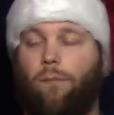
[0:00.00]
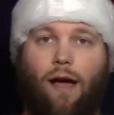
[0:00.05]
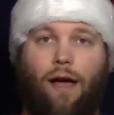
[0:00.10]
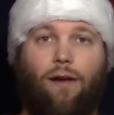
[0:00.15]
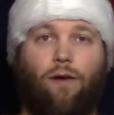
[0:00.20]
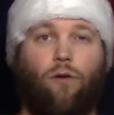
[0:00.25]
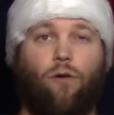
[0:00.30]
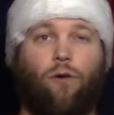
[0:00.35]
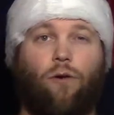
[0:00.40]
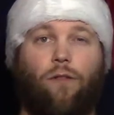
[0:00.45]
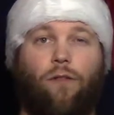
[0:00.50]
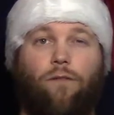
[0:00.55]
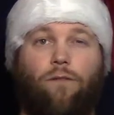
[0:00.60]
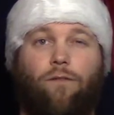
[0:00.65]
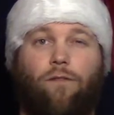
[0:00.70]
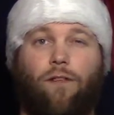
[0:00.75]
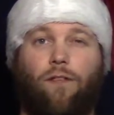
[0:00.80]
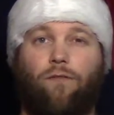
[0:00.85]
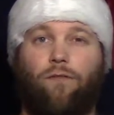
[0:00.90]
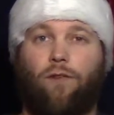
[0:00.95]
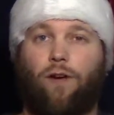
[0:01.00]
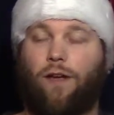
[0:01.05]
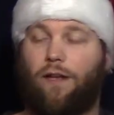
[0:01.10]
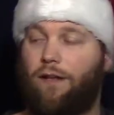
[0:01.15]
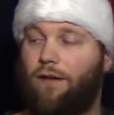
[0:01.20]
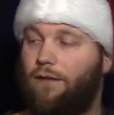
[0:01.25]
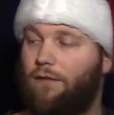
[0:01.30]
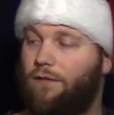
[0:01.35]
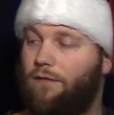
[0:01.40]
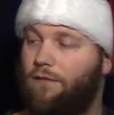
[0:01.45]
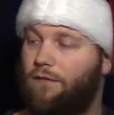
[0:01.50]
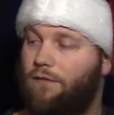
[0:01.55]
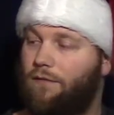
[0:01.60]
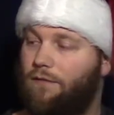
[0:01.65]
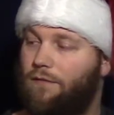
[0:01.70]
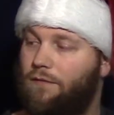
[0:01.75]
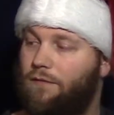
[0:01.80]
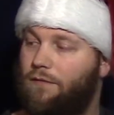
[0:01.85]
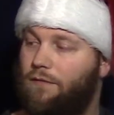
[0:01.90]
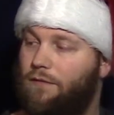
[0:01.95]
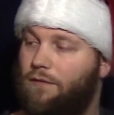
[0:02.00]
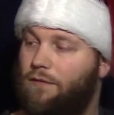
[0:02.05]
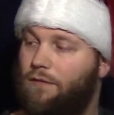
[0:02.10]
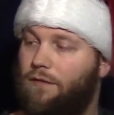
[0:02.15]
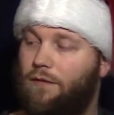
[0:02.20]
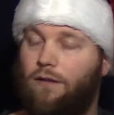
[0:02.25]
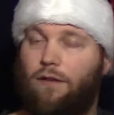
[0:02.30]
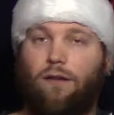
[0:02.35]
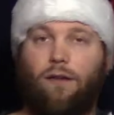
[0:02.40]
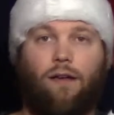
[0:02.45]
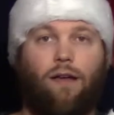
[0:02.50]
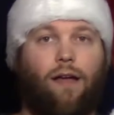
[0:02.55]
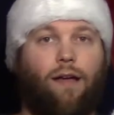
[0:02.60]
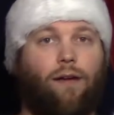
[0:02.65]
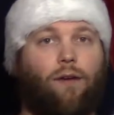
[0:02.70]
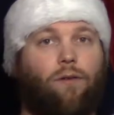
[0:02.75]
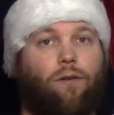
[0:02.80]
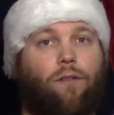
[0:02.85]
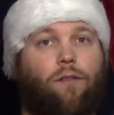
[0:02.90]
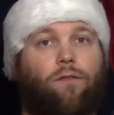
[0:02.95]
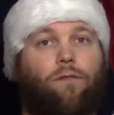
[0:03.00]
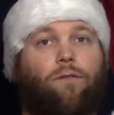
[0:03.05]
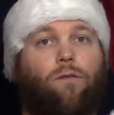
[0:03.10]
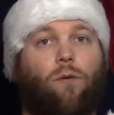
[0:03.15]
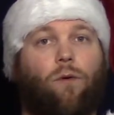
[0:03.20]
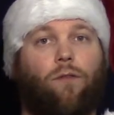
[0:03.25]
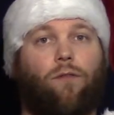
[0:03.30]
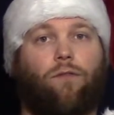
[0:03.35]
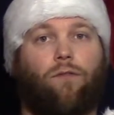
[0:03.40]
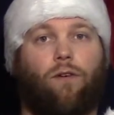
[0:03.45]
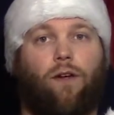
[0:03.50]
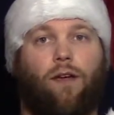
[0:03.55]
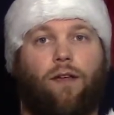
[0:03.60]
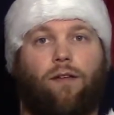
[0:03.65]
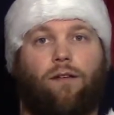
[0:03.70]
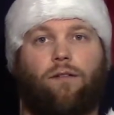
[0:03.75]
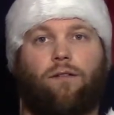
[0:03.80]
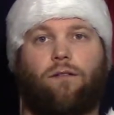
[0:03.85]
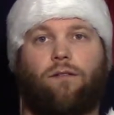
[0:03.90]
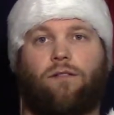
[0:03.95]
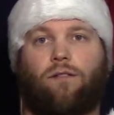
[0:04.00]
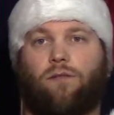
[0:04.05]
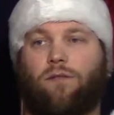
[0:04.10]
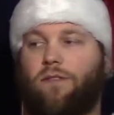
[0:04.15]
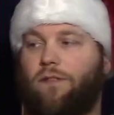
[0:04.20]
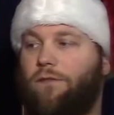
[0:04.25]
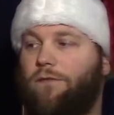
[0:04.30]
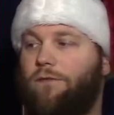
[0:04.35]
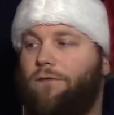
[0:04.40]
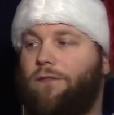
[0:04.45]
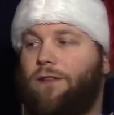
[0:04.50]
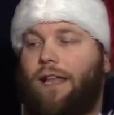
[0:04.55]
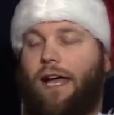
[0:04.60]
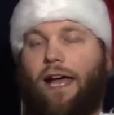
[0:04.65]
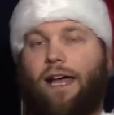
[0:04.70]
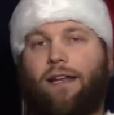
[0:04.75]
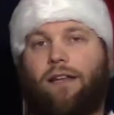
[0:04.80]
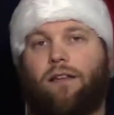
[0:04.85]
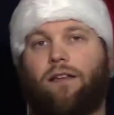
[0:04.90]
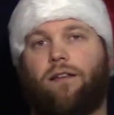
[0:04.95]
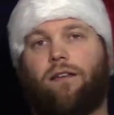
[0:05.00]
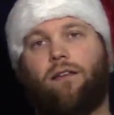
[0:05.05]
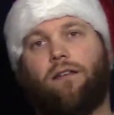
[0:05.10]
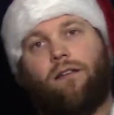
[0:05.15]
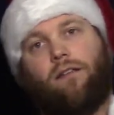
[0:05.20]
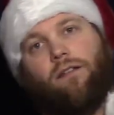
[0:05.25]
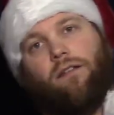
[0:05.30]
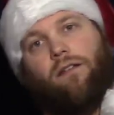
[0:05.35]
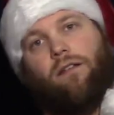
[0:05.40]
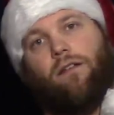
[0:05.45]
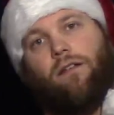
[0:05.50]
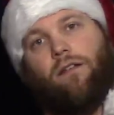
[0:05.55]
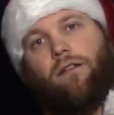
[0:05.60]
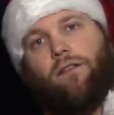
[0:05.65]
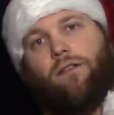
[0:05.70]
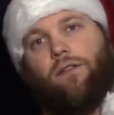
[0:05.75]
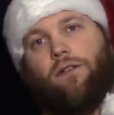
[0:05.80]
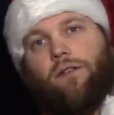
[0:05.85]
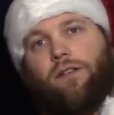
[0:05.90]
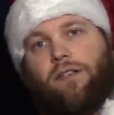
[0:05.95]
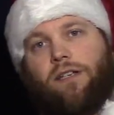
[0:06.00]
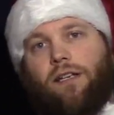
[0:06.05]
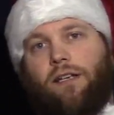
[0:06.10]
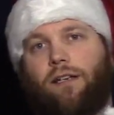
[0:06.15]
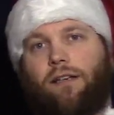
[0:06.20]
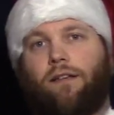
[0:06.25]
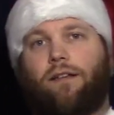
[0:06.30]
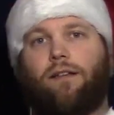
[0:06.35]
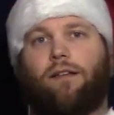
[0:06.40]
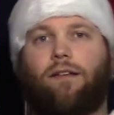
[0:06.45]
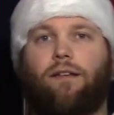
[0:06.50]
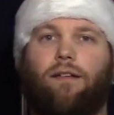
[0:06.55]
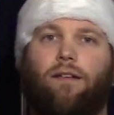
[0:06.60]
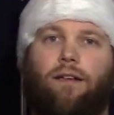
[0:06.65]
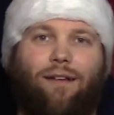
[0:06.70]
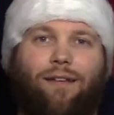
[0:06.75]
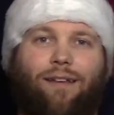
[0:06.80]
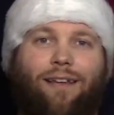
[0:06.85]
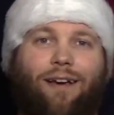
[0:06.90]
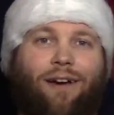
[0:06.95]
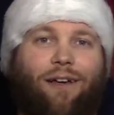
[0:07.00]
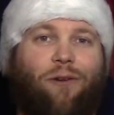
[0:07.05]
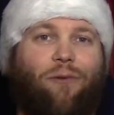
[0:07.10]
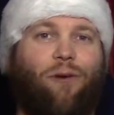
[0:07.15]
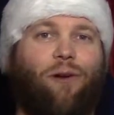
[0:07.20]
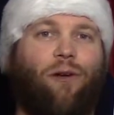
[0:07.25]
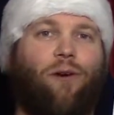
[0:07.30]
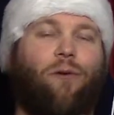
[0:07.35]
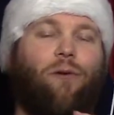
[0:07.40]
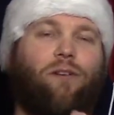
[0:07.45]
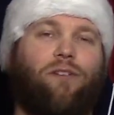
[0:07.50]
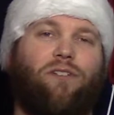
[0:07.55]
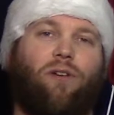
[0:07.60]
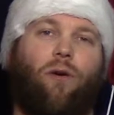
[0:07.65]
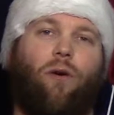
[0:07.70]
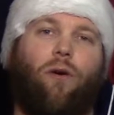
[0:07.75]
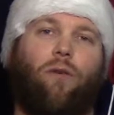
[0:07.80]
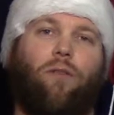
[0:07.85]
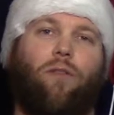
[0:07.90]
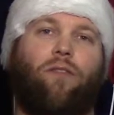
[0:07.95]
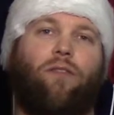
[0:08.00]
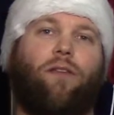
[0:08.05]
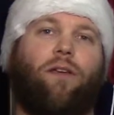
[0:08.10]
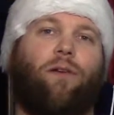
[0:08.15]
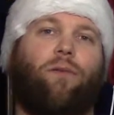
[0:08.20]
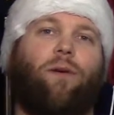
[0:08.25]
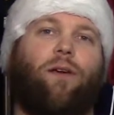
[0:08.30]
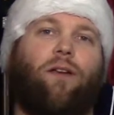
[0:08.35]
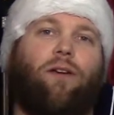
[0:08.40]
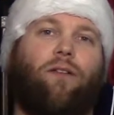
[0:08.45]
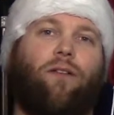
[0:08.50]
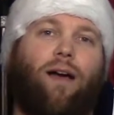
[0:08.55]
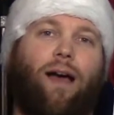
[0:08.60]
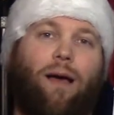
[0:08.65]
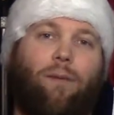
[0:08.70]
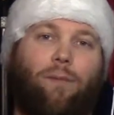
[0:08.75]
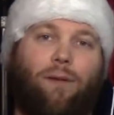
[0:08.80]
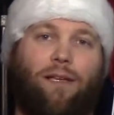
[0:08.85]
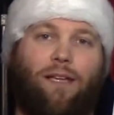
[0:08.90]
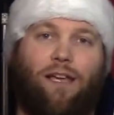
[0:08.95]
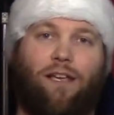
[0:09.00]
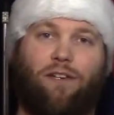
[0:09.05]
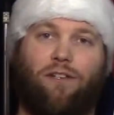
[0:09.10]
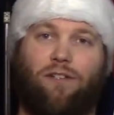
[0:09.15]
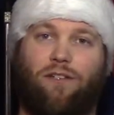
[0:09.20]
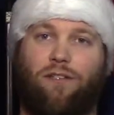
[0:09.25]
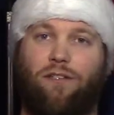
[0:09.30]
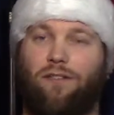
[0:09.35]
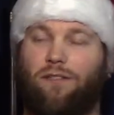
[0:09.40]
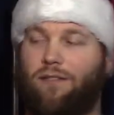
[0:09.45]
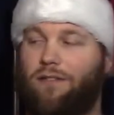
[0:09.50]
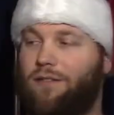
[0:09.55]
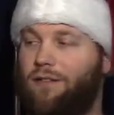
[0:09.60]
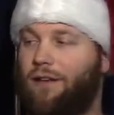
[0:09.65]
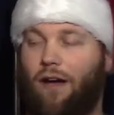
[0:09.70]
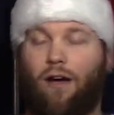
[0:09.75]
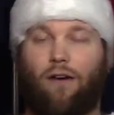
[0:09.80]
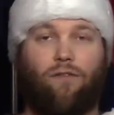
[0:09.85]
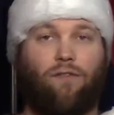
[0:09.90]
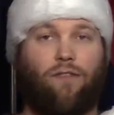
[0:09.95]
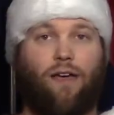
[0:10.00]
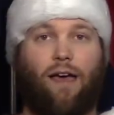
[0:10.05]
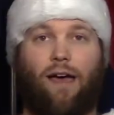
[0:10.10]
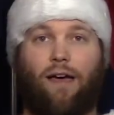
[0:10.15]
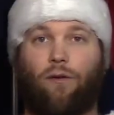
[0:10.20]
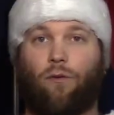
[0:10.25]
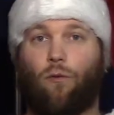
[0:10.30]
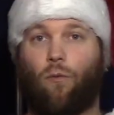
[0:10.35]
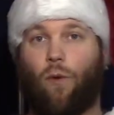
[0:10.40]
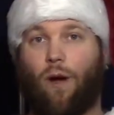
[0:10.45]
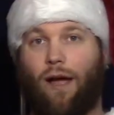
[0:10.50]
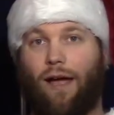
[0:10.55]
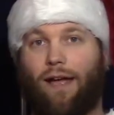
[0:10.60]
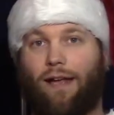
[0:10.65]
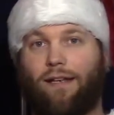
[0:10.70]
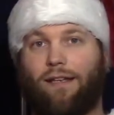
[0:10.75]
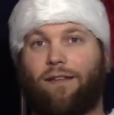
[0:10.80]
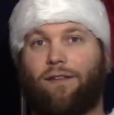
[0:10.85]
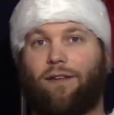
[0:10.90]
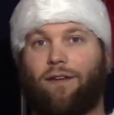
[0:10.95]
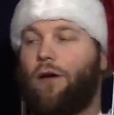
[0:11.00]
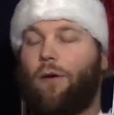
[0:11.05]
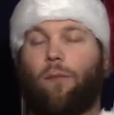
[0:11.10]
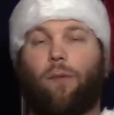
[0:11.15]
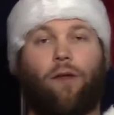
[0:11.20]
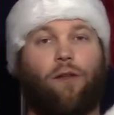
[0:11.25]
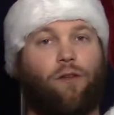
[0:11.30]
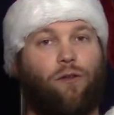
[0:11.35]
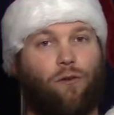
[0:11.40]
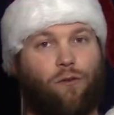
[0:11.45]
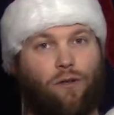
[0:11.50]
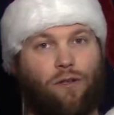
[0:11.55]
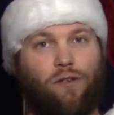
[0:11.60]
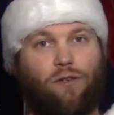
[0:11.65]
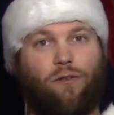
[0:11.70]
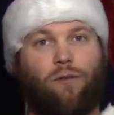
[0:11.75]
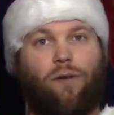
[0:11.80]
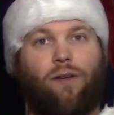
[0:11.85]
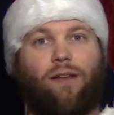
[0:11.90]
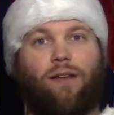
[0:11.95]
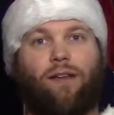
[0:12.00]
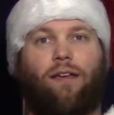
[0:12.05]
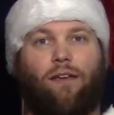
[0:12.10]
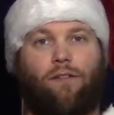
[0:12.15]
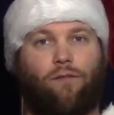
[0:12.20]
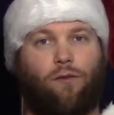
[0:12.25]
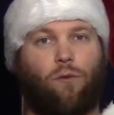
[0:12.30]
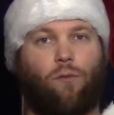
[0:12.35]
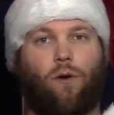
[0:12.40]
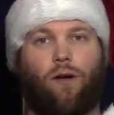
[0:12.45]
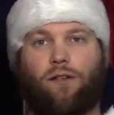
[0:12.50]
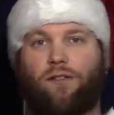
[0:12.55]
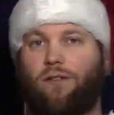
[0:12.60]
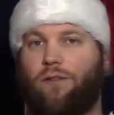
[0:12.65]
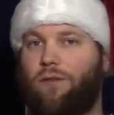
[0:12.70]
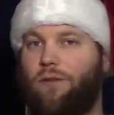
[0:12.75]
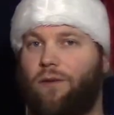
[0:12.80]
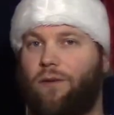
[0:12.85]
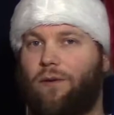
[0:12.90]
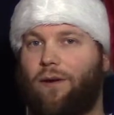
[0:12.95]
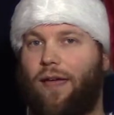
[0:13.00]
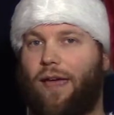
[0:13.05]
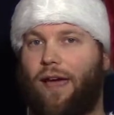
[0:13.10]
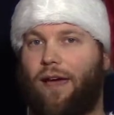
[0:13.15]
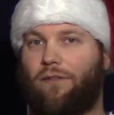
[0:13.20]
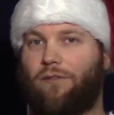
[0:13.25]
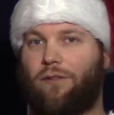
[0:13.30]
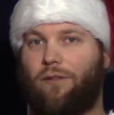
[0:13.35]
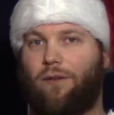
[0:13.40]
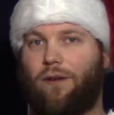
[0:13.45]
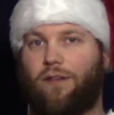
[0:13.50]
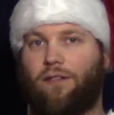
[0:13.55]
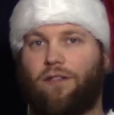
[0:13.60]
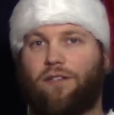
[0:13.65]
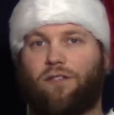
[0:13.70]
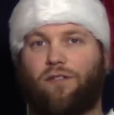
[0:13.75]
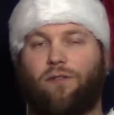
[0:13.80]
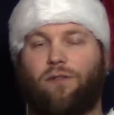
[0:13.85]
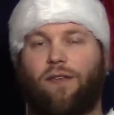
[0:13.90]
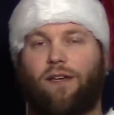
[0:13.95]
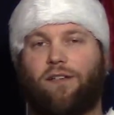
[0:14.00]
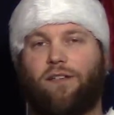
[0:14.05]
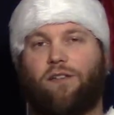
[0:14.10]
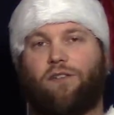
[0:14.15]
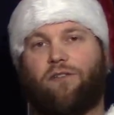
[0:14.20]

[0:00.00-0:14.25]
I don't go to the 5th fret, I go to the 4th fret. So it's a flatted 13. Now I don't want to go into all the theoretical applications of that or why I did that, but you can do it if you want to, you don't have to. I just do that to